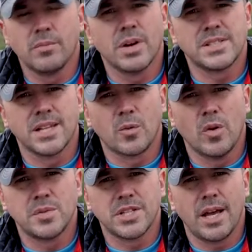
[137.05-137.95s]
my stick
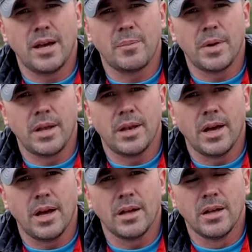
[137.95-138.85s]
worm setup and
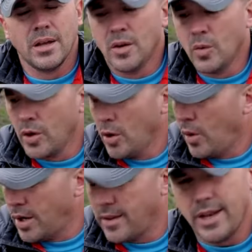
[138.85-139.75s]
uh, we'll go
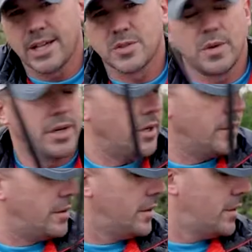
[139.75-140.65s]
on to the next one here.